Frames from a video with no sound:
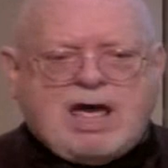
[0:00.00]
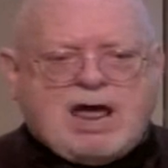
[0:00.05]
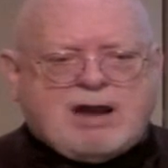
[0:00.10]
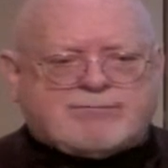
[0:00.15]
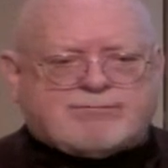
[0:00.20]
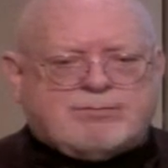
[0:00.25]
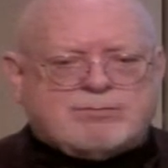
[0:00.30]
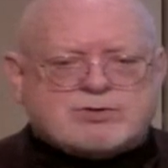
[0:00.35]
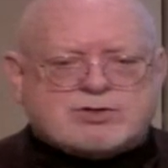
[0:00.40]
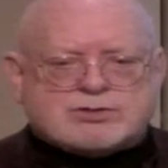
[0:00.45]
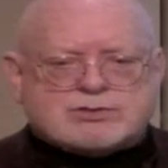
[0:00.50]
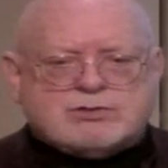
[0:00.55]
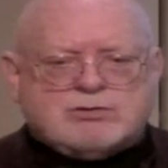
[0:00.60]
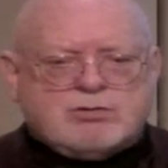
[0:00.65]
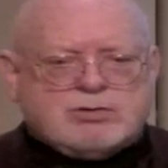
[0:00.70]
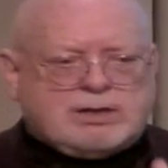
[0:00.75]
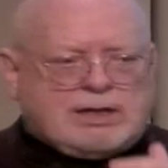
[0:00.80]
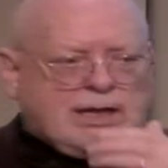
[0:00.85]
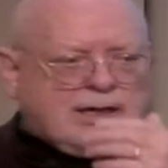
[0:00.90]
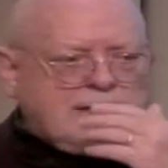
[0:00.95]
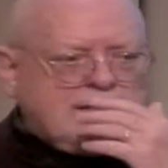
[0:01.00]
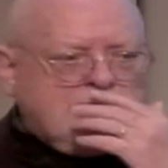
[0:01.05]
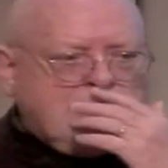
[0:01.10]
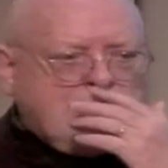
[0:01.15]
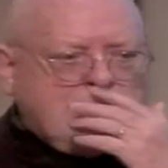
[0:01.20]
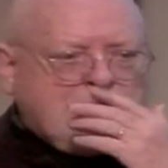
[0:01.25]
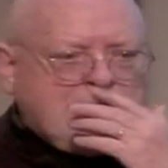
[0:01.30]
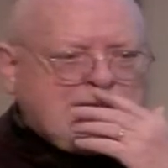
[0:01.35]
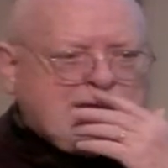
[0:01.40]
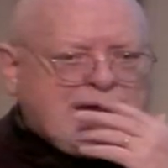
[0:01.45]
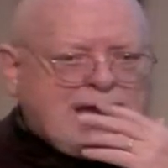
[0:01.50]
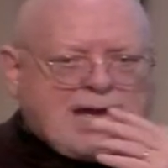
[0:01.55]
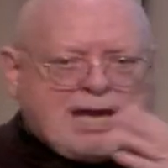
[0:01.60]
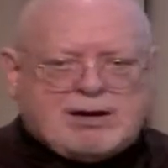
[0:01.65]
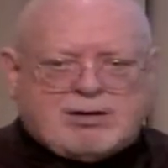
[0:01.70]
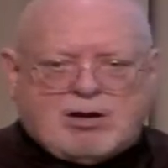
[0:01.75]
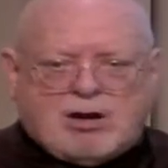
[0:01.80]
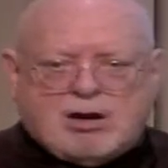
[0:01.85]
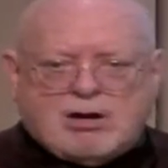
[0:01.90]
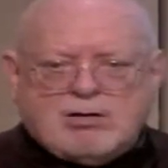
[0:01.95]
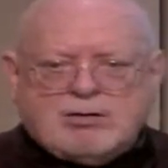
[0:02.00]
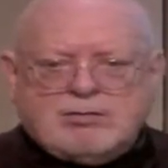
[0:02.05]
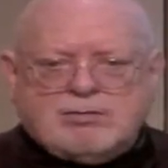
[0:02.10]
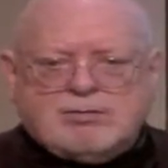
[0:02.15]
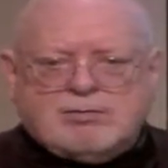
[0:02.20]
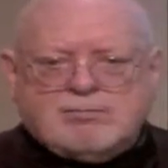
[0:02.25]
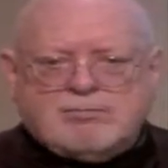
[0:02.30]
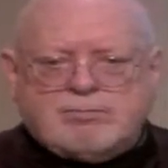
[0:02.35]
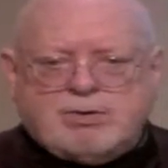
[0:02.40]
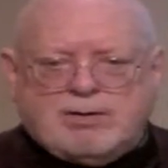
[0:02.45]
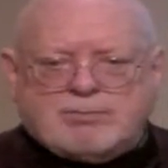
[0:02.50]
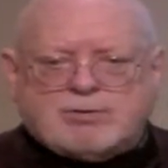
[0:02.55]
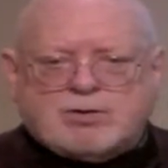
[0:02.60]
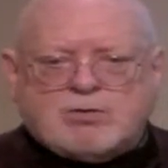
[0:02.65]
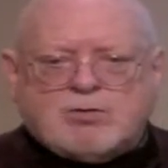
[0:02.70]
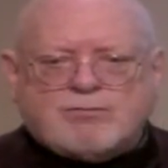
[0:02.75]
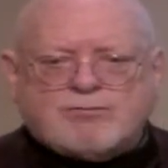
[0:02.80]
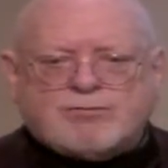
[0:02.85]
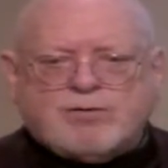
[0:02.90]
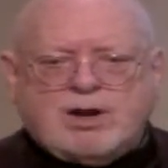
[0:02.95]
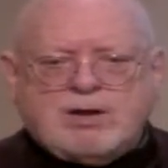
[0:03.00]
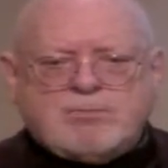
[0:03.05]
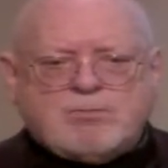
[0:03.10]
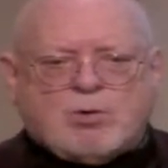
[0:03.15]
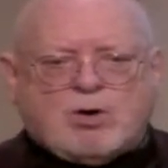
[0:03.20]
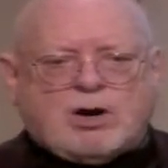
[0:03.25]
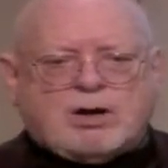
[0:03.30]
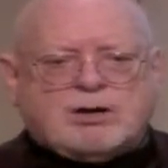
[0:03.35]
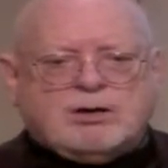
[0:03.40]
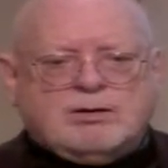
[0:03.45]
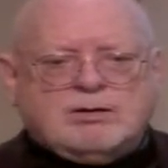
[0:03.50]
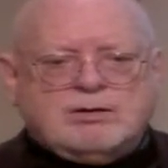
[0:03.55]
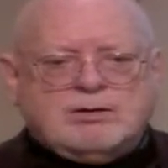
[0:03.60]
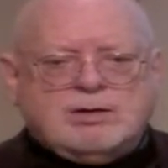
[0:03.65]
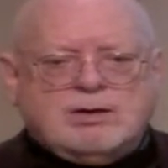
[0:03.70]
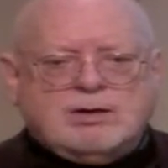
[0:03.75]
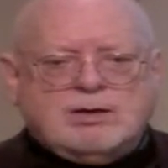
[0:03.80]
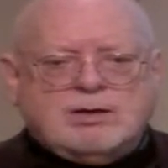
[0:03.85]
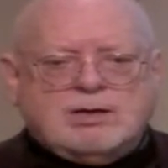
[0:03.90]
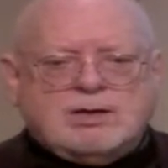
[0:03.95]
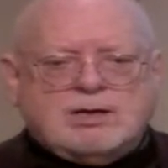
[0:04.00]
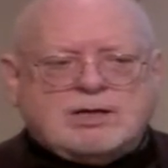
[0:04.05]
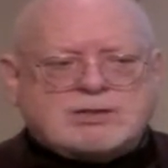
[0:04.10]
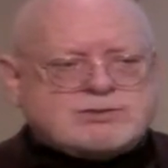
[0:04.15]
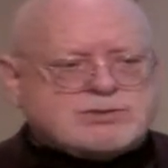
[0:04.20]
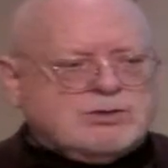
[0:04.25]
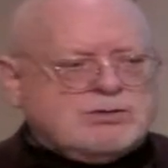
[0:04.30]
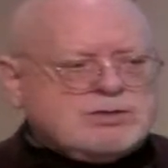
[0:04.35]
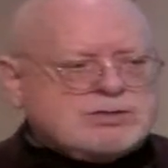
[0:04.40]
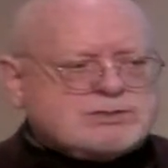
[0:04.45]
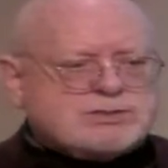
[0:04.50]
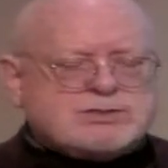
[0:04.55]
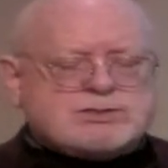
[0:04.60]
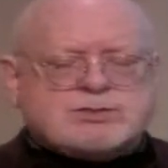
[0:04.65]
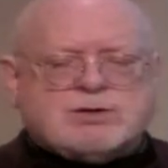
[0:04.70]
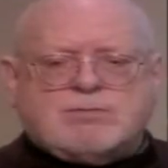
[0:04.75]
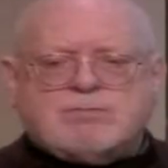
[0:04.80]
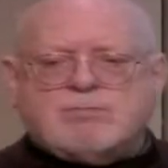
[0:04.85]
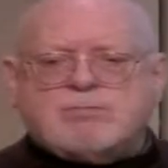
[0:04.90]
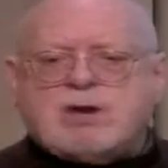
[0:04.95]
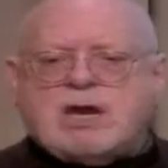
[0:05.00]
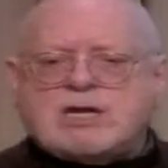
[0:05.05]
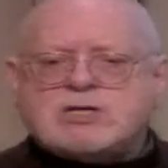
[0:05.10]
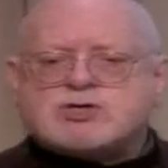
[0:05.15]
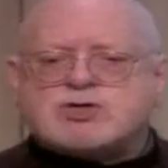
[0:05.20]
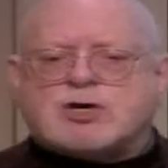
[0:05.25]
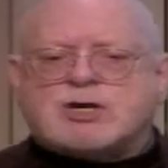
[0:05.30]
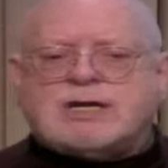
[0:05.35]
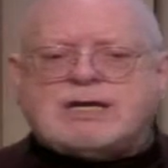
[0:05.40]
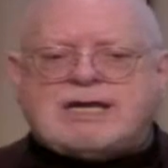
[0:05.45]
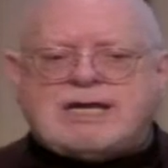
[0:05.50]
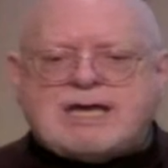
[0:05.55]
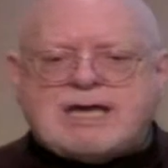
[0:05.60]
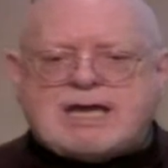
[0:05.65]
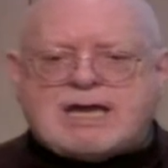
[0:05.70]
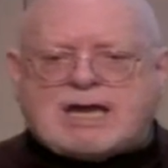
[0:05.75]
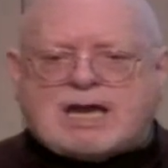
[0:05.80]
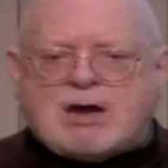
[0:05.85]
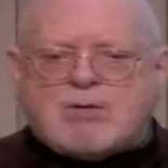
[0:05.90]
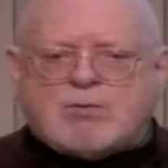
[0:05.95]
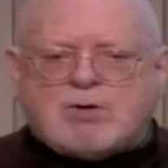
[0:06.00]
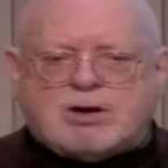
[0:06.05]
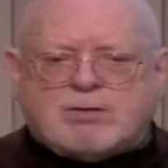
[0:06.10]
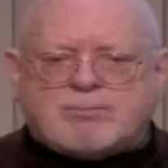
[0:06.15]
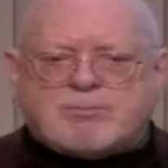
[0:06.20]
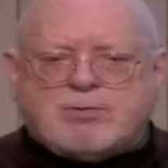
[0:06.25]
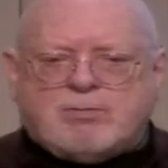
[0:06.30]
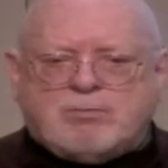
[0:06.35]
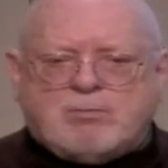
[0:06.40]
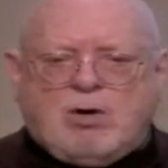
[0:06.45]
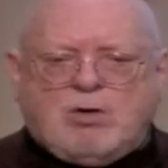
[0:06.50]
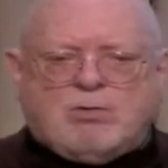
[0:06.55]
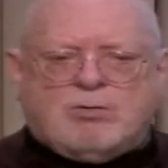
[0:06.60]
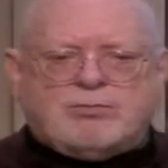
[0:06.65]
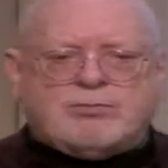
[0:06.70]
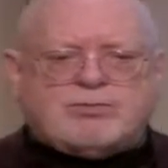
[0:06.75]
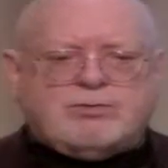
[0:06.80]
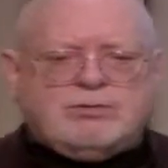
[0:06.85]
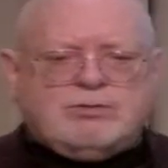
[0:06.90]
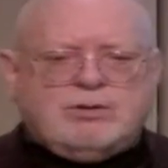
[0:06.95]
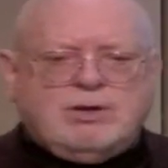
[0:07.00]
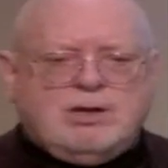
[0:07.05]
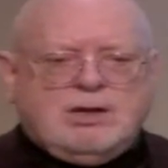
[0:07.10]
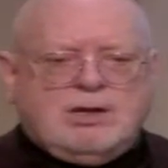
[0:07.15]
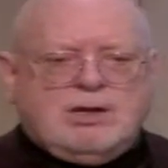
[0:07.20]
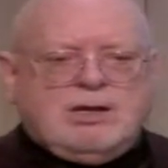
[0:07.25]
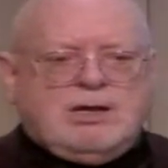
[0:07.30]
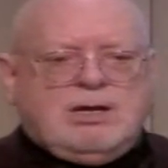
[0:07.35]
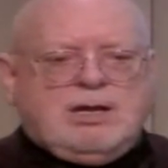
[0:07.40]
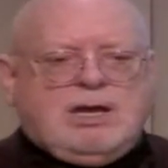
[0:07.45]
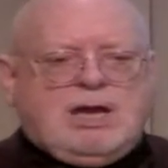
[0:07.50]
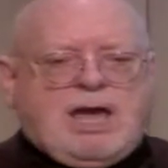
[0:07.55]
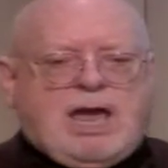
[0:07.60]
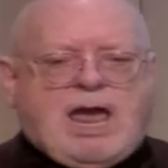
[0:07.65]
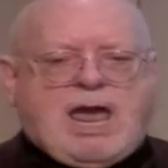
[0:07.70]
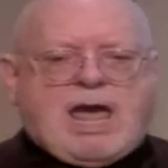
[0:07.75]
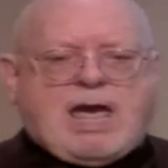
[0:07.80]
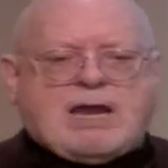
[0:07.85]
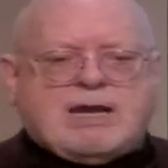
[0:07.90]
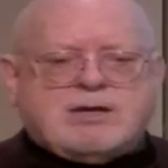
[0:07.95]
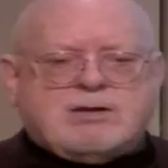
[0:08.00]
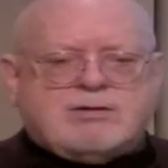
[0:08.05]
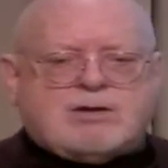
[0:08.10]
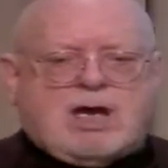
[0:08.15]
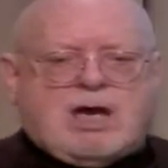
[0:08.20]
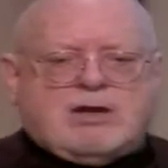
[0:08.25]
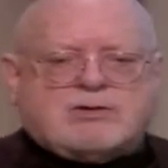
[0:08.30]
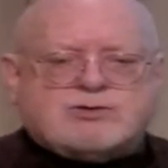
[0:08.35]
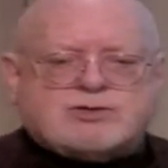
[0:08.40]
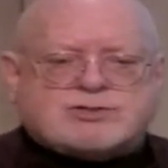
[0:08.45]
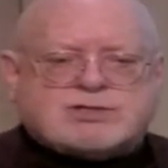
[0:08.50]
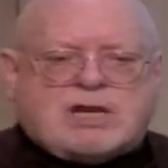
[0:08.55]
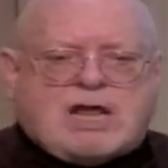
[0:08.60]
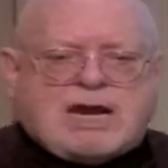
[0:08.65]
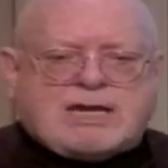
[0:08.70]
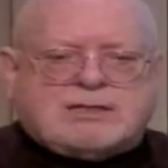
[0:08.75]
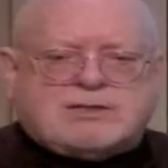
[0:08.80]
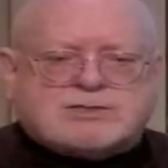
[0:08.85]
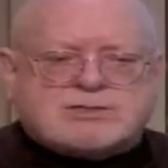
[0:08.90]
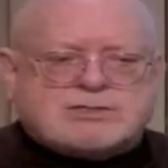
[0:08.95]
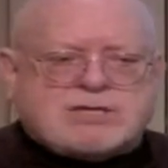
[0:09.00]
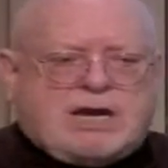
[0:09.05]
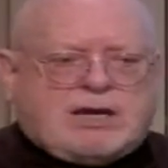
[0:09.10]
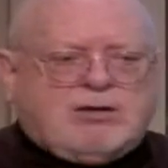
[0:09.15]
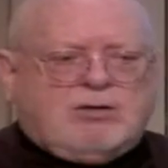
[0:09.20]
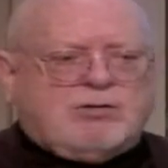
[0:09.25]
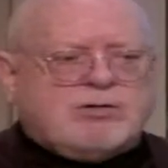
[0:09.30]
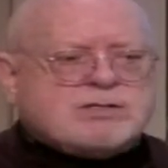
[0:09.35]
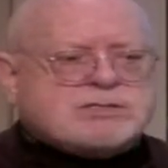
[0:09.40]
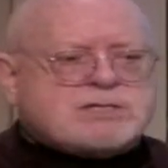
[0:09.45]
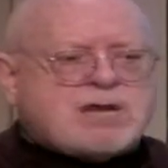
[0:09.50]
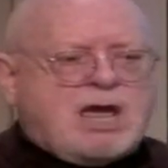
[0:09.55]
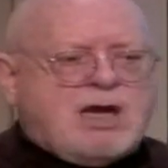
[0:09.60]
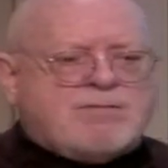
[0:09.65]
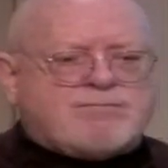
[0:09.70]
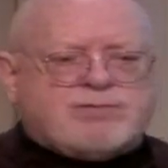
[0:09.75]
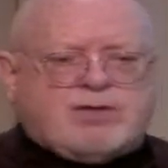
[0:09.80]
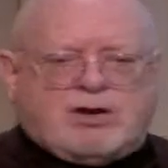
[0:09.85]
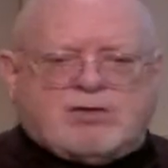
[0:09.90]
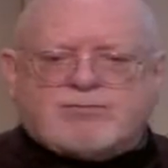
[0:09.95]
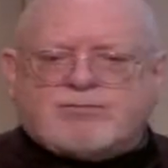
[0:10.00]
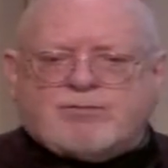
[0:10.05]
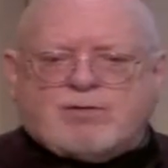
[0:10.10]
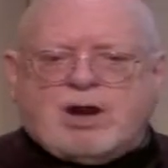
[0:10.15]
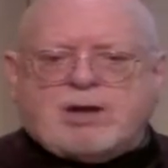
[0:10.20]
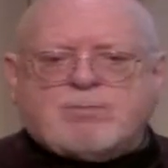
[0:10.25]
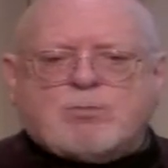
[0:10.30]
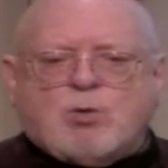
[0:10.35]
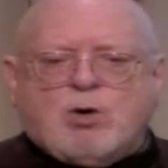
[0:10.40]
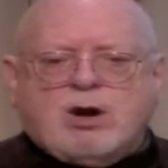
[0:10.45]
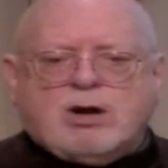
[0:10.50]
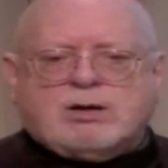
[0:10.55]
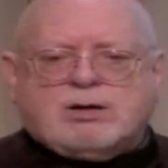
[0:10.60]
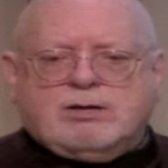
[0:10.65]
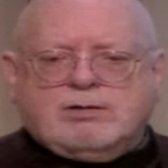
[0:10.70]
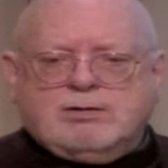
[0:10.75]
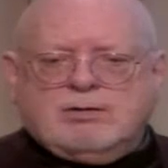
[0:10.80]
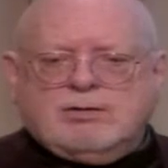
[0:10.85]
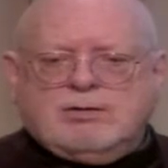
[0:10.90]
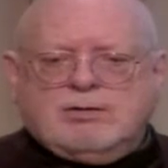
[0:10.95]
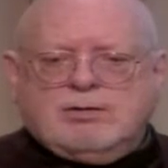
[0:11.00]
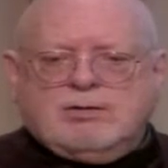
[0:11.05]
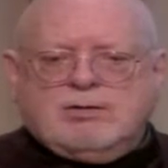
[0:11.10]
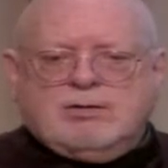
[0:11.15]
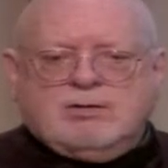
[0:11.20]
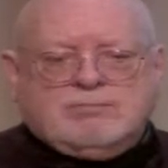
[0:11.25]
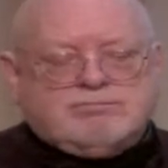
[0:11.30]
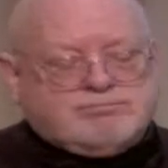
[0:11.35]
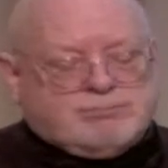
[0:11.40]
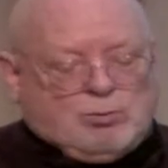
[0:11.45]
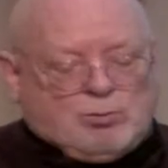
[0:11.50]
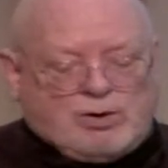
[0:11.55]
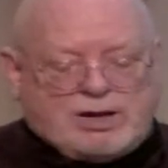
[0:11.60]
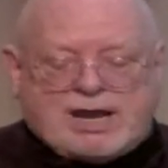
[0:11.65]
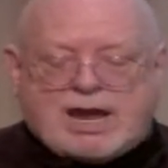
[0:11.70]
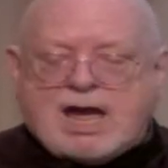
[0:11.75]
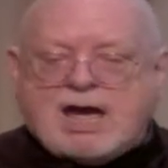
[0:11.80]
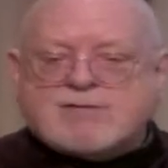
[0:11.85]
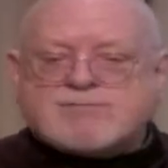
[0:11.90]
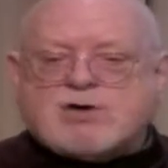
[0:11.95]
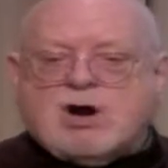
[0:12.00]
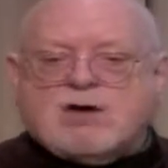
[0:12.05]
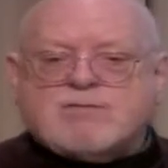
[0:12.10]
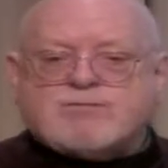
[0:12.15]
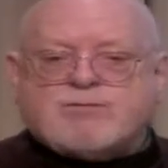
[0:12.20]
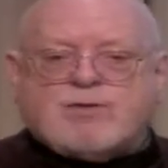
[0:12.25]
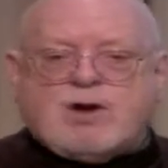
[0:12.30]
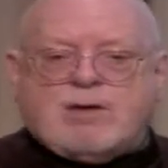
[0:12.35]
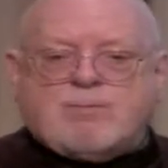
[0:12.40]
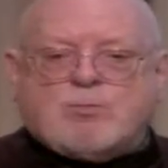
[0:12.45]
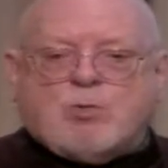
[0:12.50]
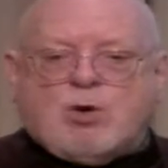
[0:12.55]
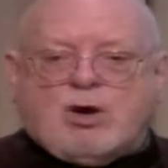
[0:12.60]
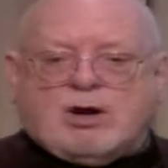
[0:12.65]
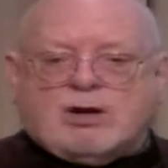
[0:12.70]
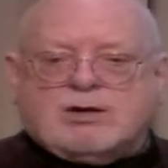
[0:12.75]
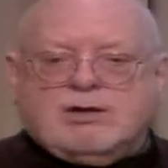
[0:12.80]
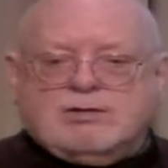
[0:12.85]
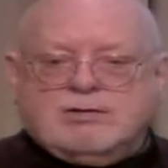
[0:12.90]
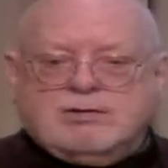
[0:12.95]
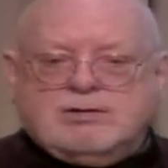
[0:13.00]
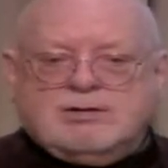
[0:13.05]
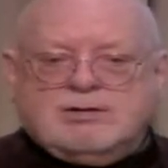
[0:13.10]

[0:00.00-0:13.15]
that from just looking at our biblical framework. And so this is a major key I want to promote. And just like the secularists have their framework, we have our framework.